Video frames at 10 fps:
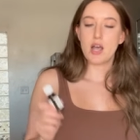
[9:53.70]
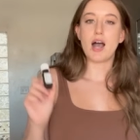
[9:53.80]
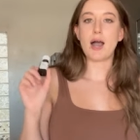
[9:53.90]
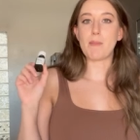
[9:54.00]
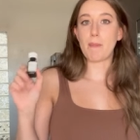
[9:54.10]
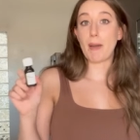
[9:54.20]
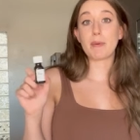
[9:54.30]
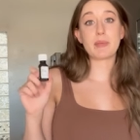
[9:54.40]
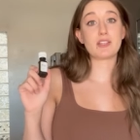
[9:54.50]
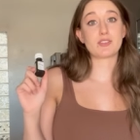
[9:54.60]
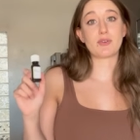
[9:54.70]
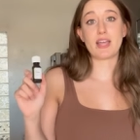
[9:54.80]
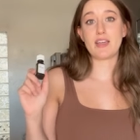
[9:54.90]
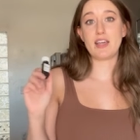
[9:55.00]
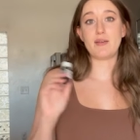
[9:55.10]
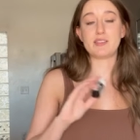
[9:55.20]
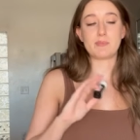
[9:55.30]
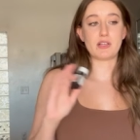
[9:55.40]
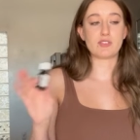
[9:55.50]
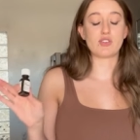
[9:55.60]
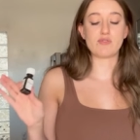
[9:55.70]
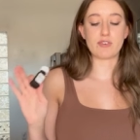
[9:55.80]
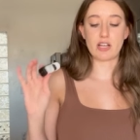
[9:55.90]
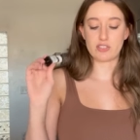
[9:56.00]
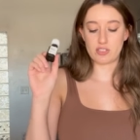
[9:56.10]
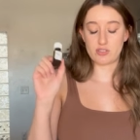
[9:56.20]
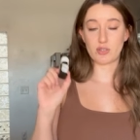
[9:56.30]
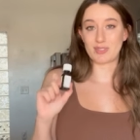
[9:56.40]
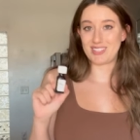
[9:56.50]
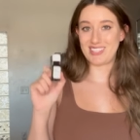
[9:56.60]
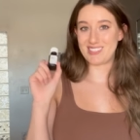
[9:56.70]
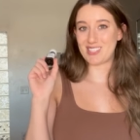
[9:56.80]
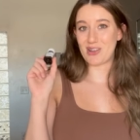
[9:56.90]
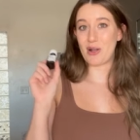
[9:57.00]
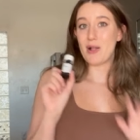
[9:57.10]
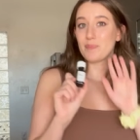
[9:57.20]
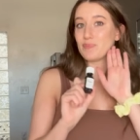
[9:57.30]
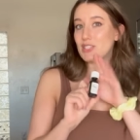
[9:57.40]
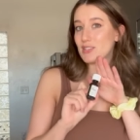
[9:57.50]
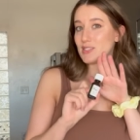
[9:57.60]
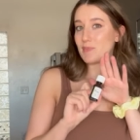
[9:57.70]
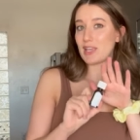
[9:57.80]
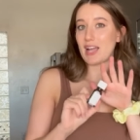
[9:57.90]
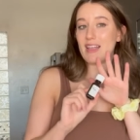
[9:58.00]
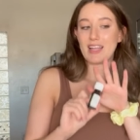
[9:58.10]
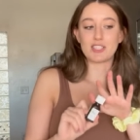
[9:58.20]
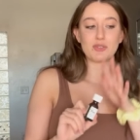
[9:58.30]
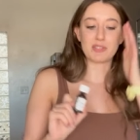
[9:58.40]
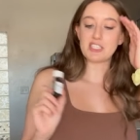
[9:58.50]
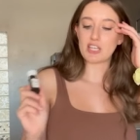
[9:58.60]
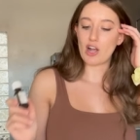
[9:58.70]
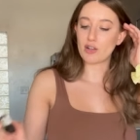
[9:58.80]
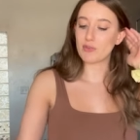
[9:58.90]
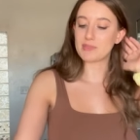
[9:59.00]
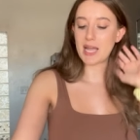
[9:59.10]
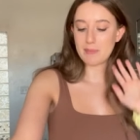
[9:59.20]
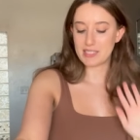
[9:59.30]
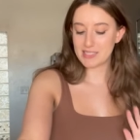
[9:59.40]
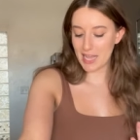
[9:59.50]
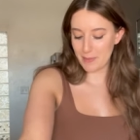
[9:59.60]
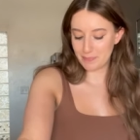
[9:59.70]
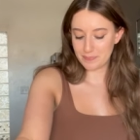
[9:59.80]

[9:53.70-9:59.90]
But peppermint is great. It smells so fresh and so clean. So this is something I like to restock from time to time.